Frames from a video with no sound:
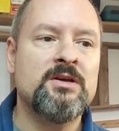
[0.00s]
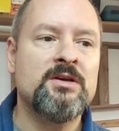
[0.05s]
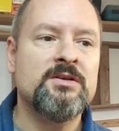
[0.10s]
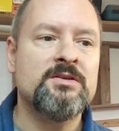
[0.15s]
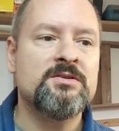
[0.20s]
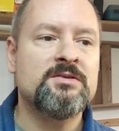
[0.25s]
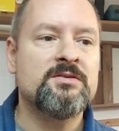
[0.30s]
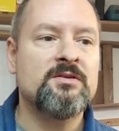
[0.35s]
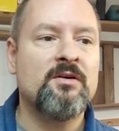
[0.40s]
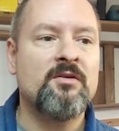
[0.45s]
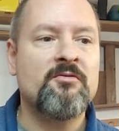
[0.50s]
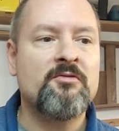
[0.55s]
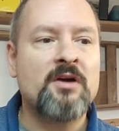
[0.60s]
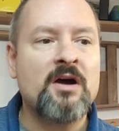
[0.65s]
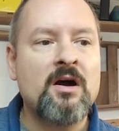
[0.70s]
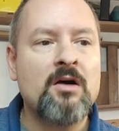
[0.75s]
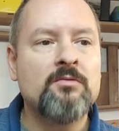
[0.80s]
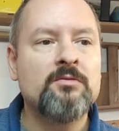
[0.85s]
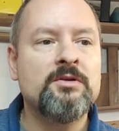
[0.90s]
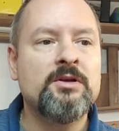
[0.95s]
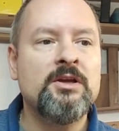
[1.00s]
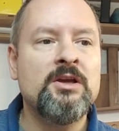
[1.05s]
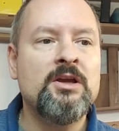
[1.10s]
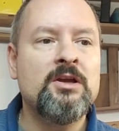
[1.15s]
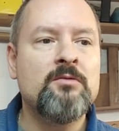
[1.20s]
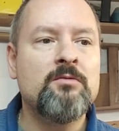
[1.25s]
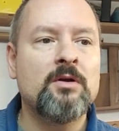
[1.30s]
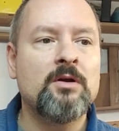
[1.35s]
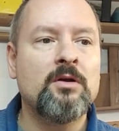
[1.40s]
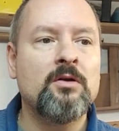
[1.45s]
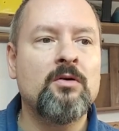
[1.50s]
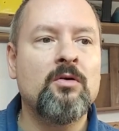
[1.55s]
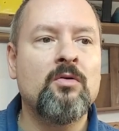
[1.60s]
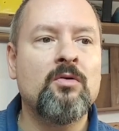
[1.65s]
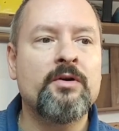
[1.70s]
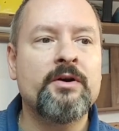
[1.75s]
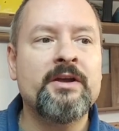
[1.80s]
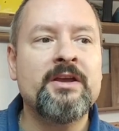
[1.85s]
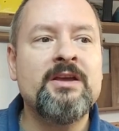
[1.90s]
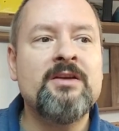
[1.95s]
is around equal or